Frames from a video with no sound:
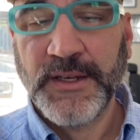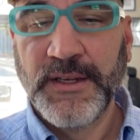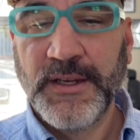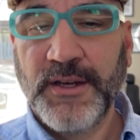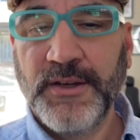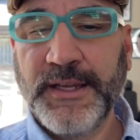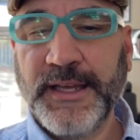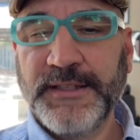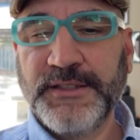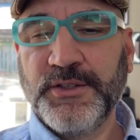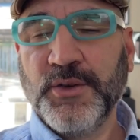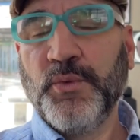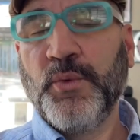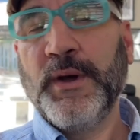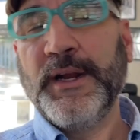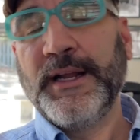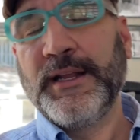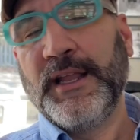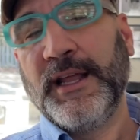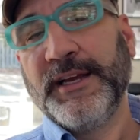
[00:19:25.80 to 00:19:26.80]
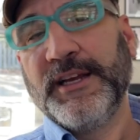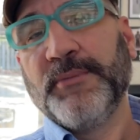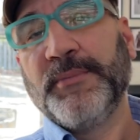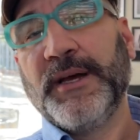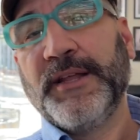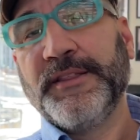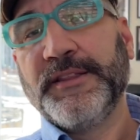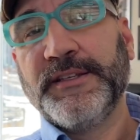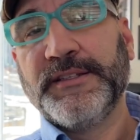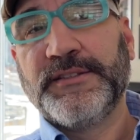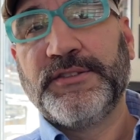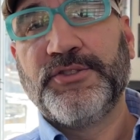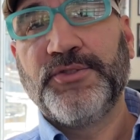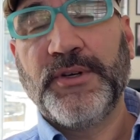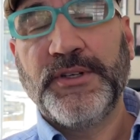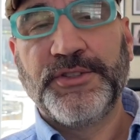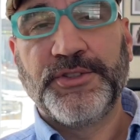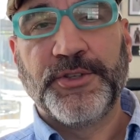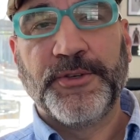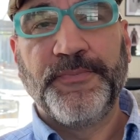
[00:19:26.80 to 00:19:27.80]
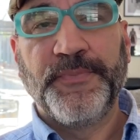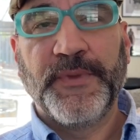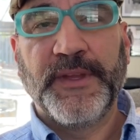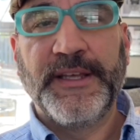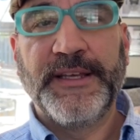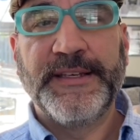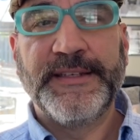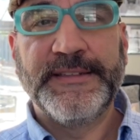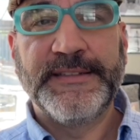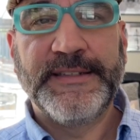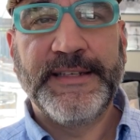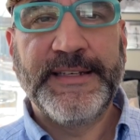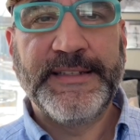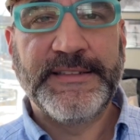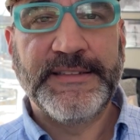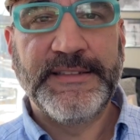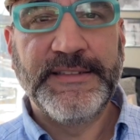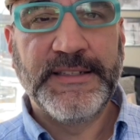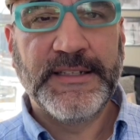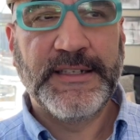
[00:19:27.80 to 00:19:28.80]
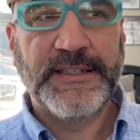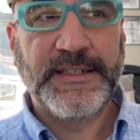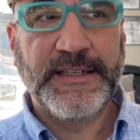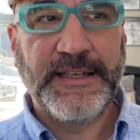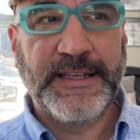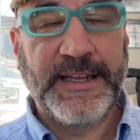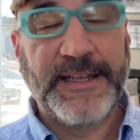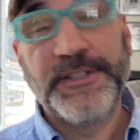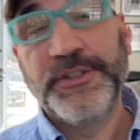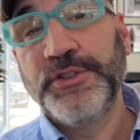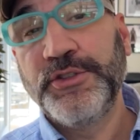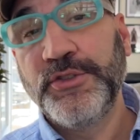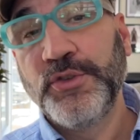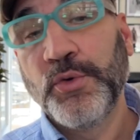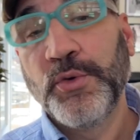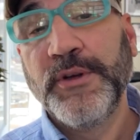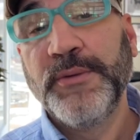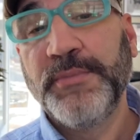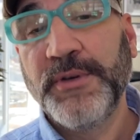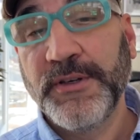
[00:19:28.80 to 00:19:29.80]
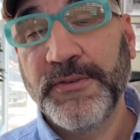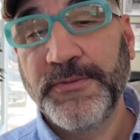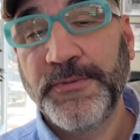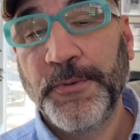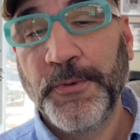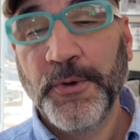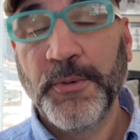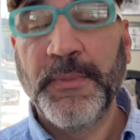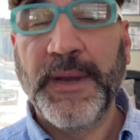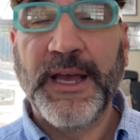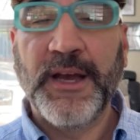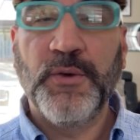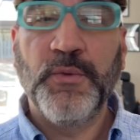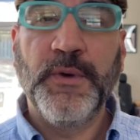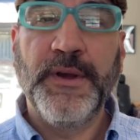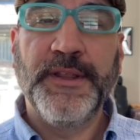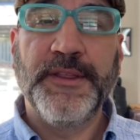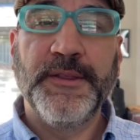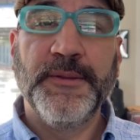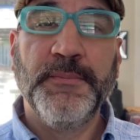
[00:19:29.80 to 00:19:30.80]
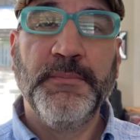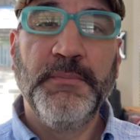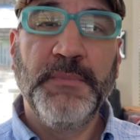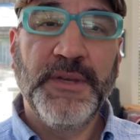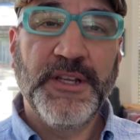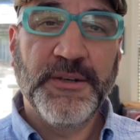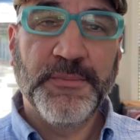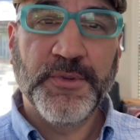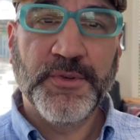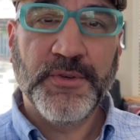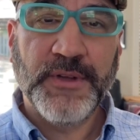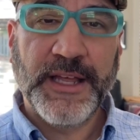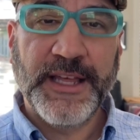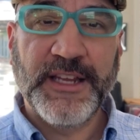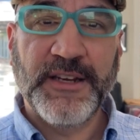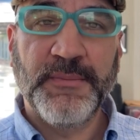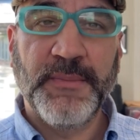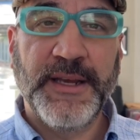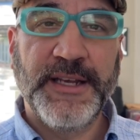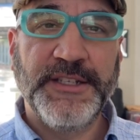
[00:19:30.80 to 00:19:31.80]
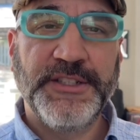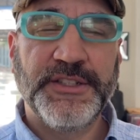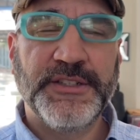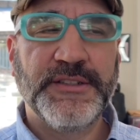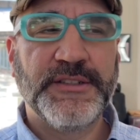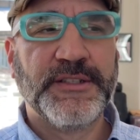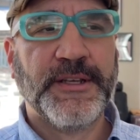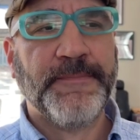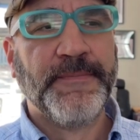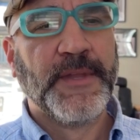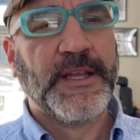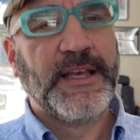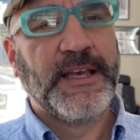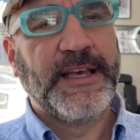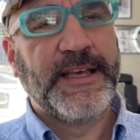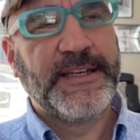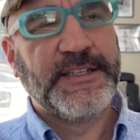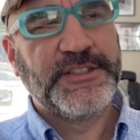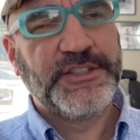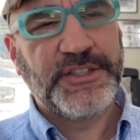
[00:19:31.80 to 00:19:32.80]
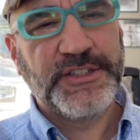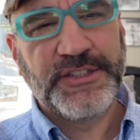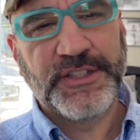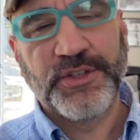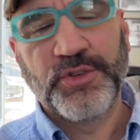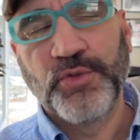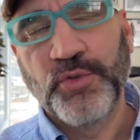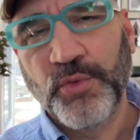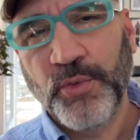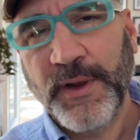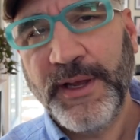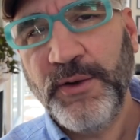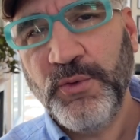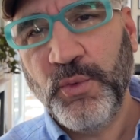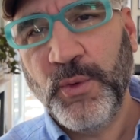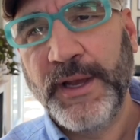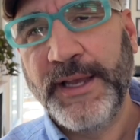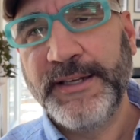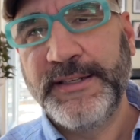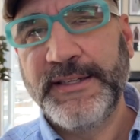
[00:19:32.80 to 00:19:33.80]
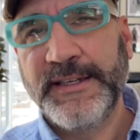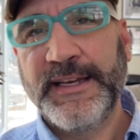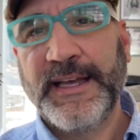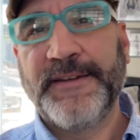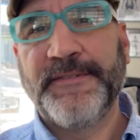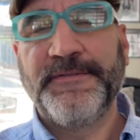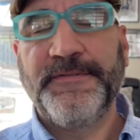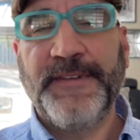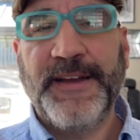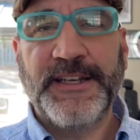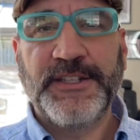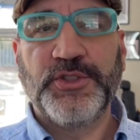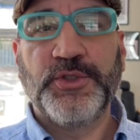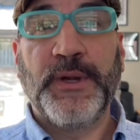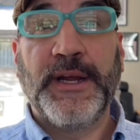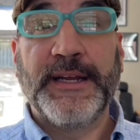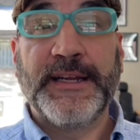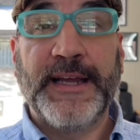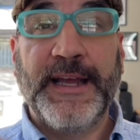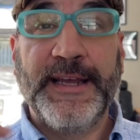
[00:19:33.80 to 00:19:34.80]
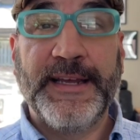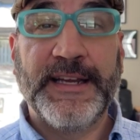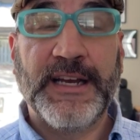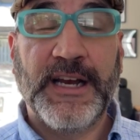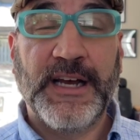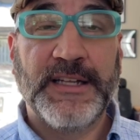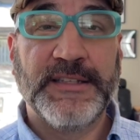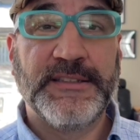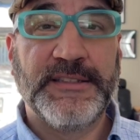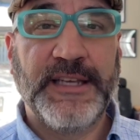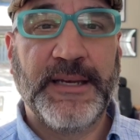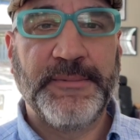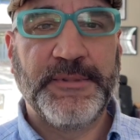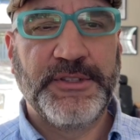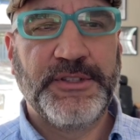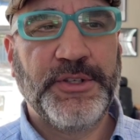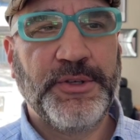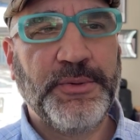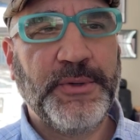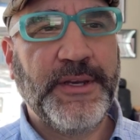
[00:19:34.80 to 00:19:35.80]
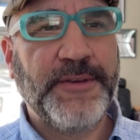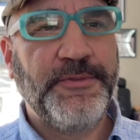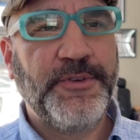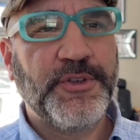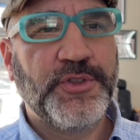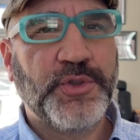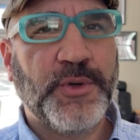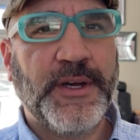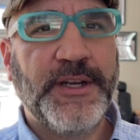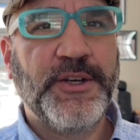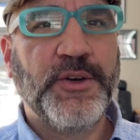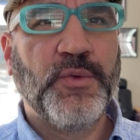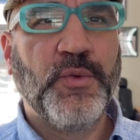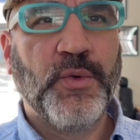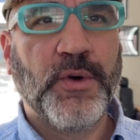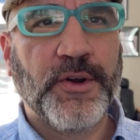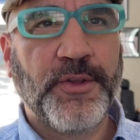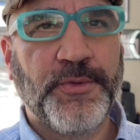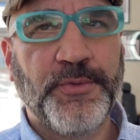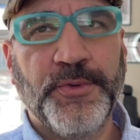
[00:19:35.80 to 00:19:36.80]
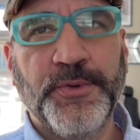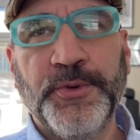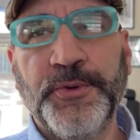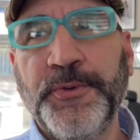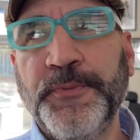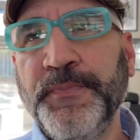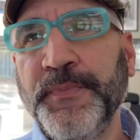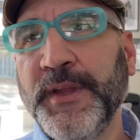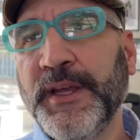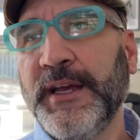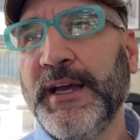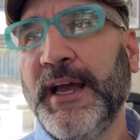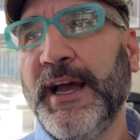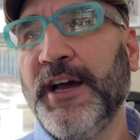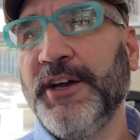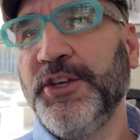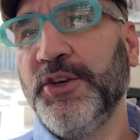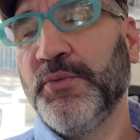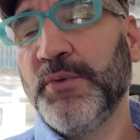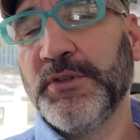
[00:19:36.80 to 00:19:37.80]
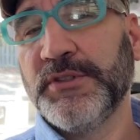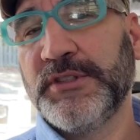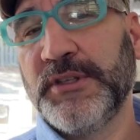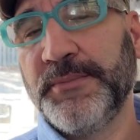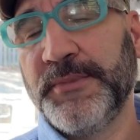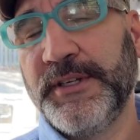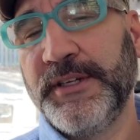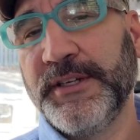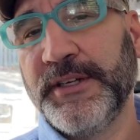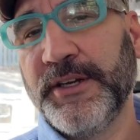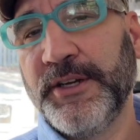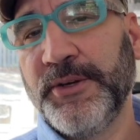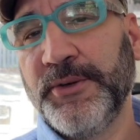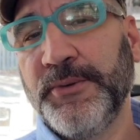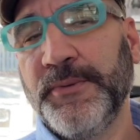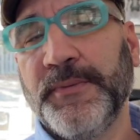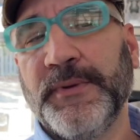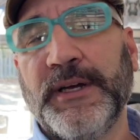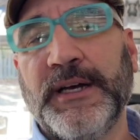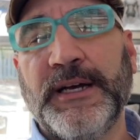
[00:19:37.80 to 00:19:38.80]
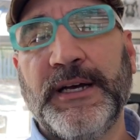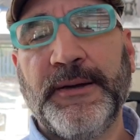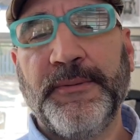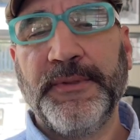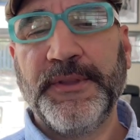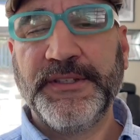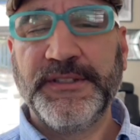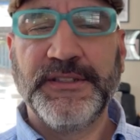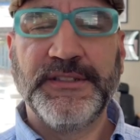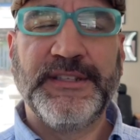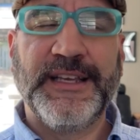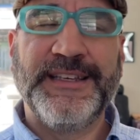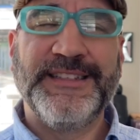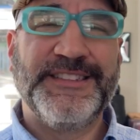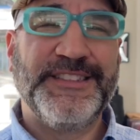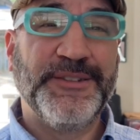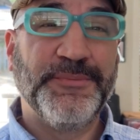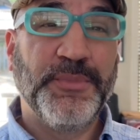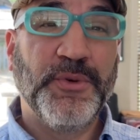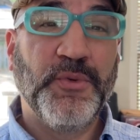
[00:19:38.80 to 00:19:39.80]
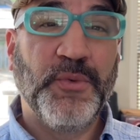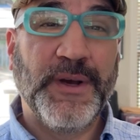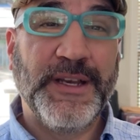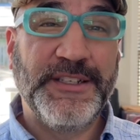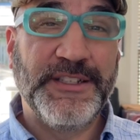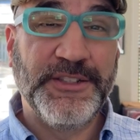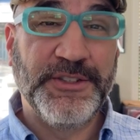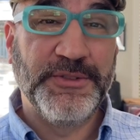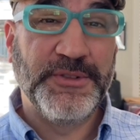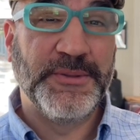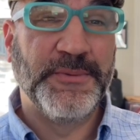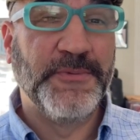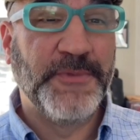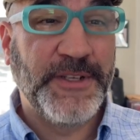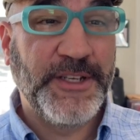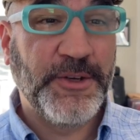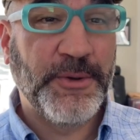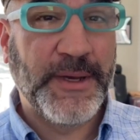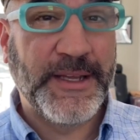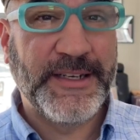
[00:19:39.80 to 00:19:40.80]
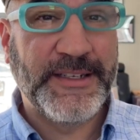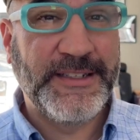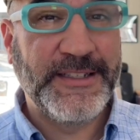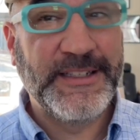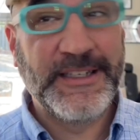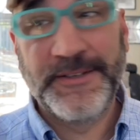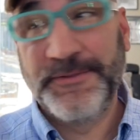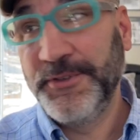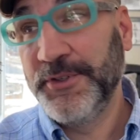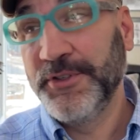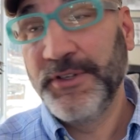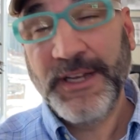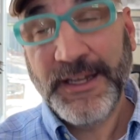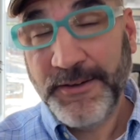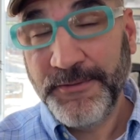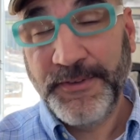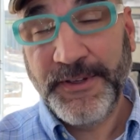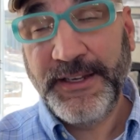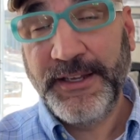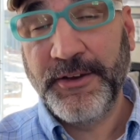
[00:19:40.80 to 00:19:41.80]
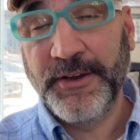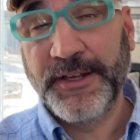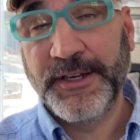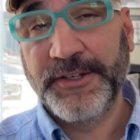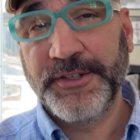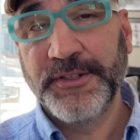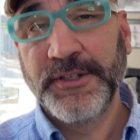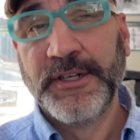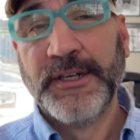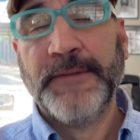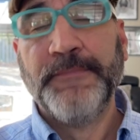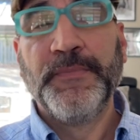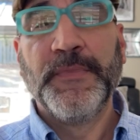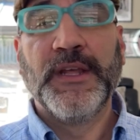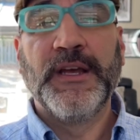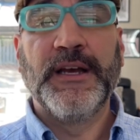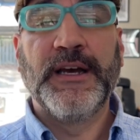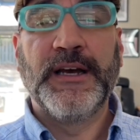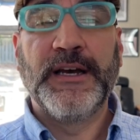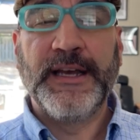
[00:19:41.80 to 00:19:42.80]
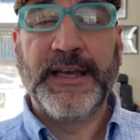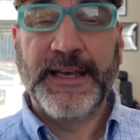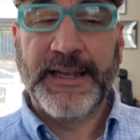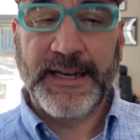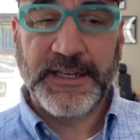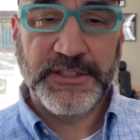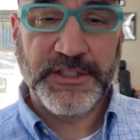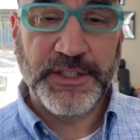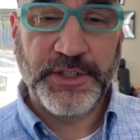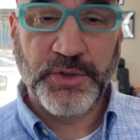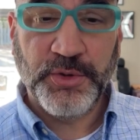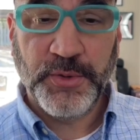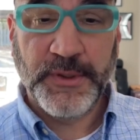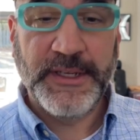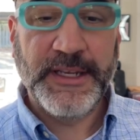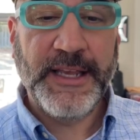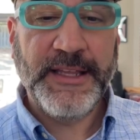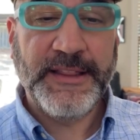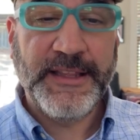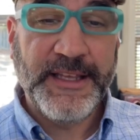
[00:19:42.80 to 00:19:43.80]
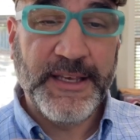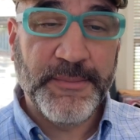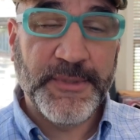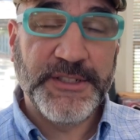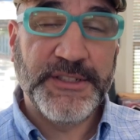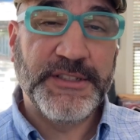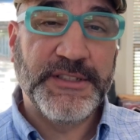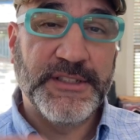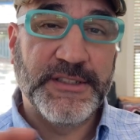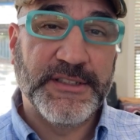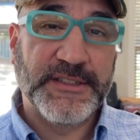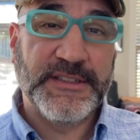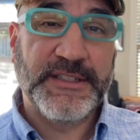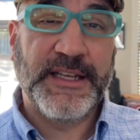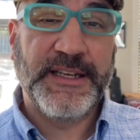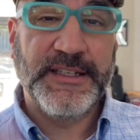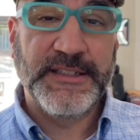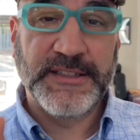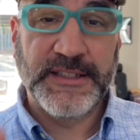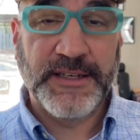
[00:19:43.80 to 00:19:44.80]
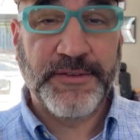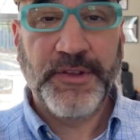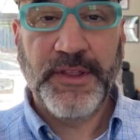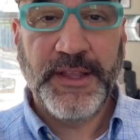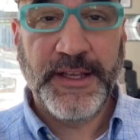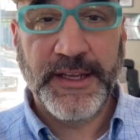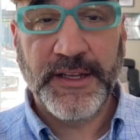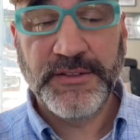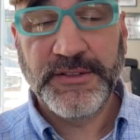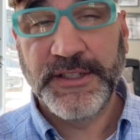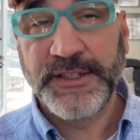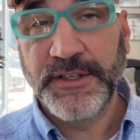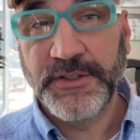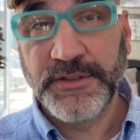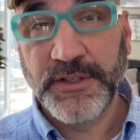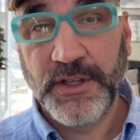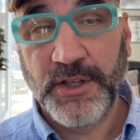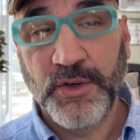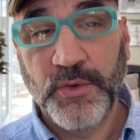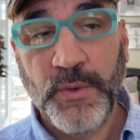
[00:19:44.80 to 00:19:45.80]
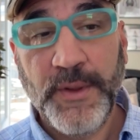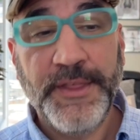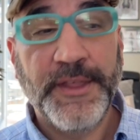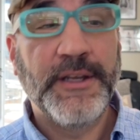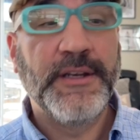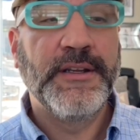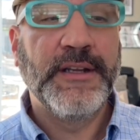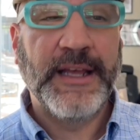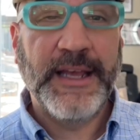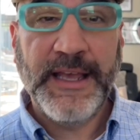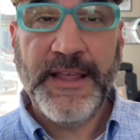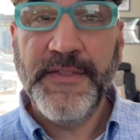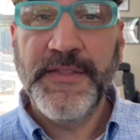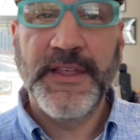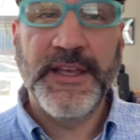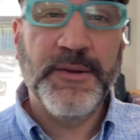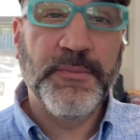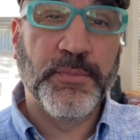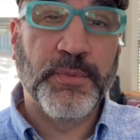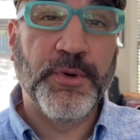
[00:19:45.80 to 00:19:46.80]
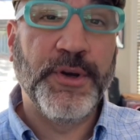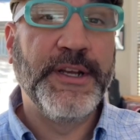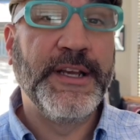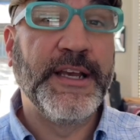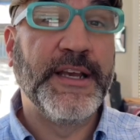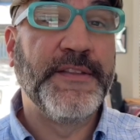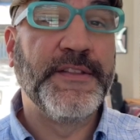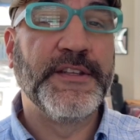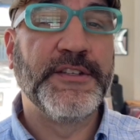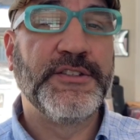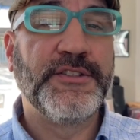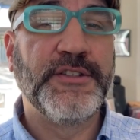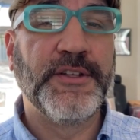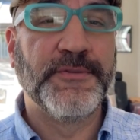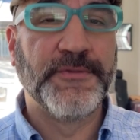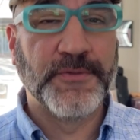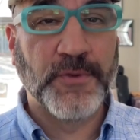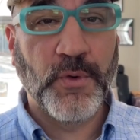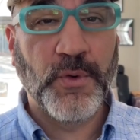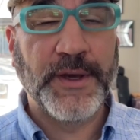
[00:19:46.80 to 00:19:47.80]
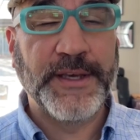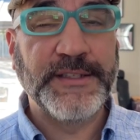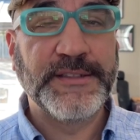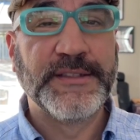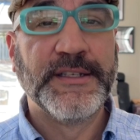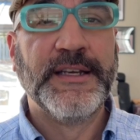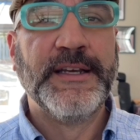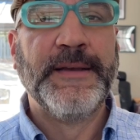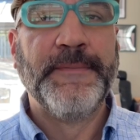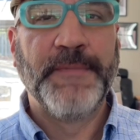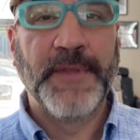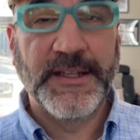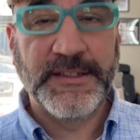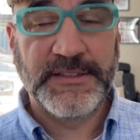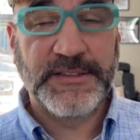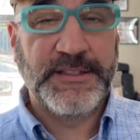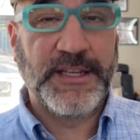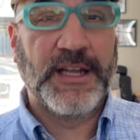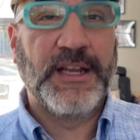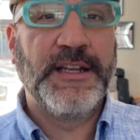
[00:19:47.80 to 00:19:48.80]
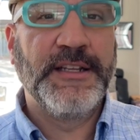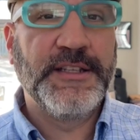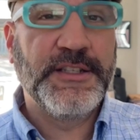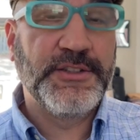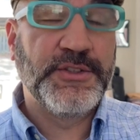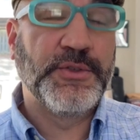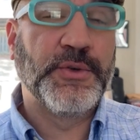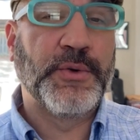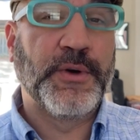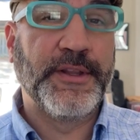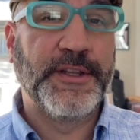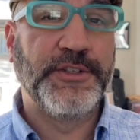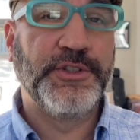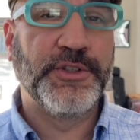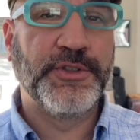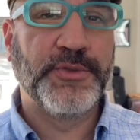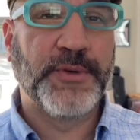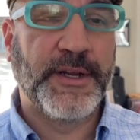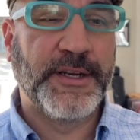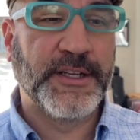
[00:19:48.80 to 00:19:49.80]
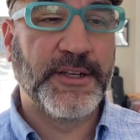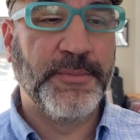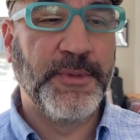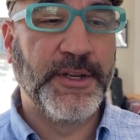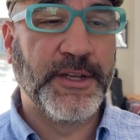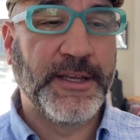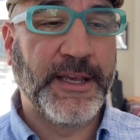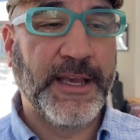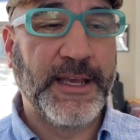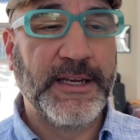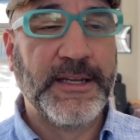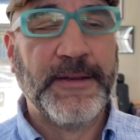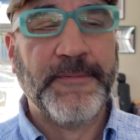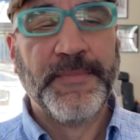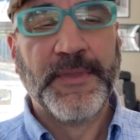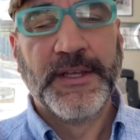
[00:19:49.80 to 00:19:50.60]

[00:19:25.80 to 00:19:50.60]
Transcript: Okay, so what I like about this structure is it's done in a storybook format with minimal animations, and it's just a great way to kind of fast track a concept. So if you're trying to work through how you want something to go, this is a simple way to do some video editing if you're not a video editor, and actually create the images and the settings and everything else that goes along with it, and then bring in the voice that's telling the story that you're trying to communicate.